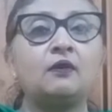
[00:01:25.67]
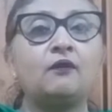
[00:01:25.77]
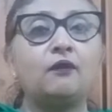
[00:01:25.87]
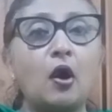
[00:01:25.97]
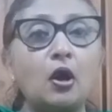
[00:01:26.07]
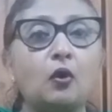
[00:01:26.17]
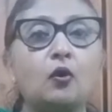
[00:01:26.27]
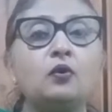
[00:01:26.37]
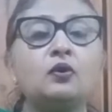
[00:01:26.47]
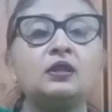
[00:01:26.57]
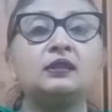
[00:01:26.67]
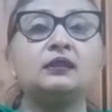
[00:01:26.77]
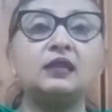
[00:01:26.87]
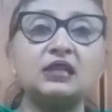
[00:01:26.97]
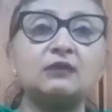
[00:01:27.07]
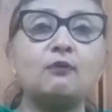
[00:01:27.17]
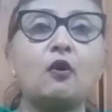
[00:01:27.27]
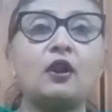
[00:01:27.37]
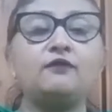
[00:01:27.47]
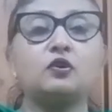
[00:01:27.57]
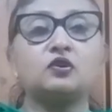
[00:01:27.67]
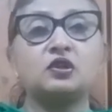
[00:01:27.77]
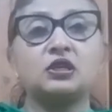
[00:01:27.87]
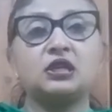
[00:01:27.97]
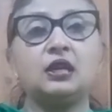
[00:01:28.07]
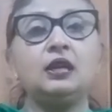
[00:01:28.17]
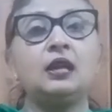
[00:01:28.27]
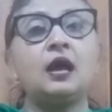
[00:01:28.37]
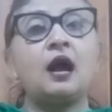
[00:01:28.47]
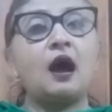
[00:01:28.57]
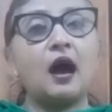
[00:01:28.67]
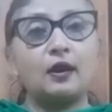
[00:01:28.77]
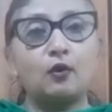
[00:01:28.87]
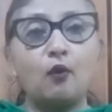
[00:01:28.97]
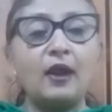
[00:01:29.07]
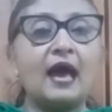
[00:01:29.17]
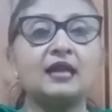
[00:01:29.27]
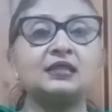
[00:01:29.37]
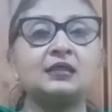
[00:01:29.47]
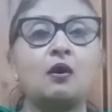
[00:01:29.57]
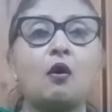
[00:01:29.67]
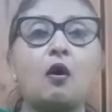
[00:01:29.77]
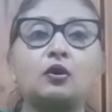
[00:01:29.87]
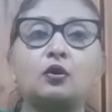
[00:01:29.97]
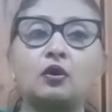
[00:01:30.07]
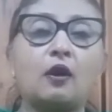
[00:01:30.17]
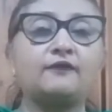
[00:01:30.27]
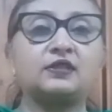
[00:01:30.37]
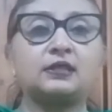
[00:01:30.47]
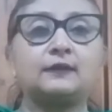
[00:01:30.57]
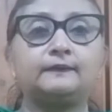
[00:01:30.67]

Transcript: follow this mode of nutrition are known as autotrophs.